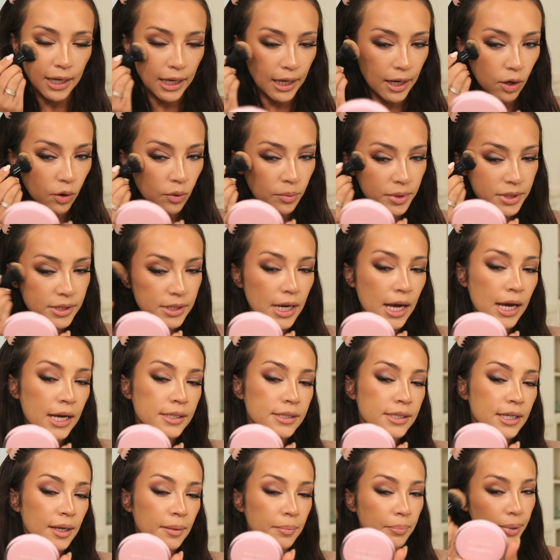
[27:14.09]
It almost
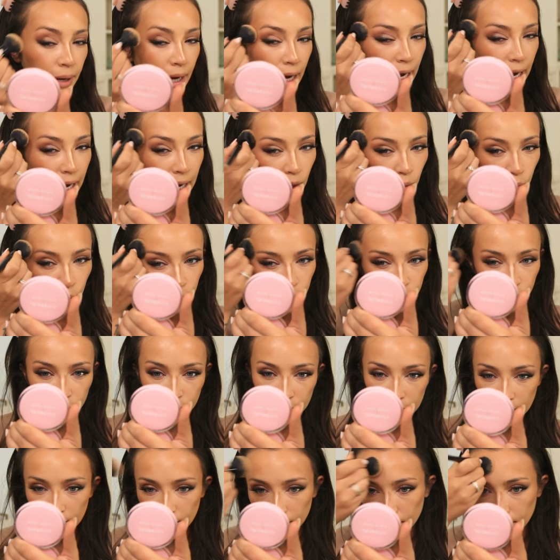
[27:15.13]
has like a
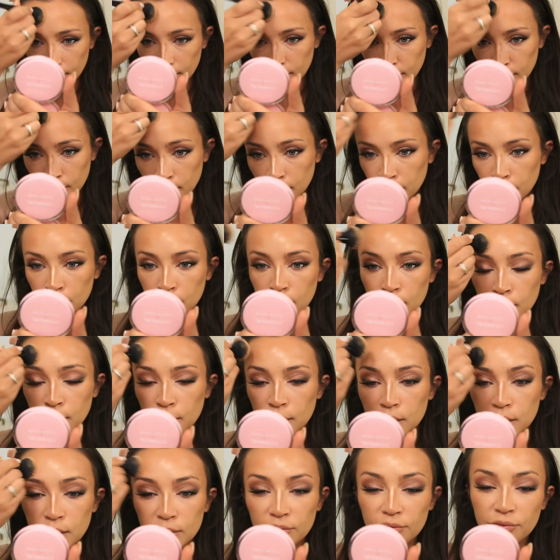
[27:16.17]
powdery
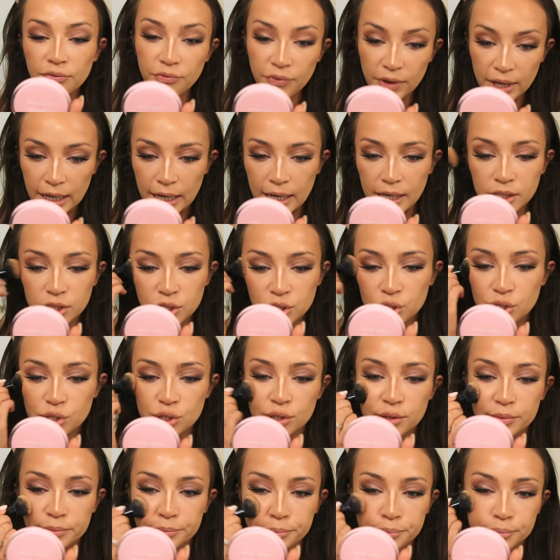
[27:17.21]

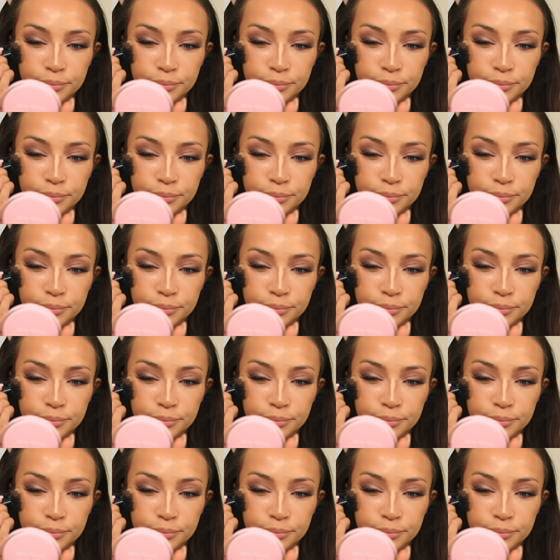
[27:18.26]
finish.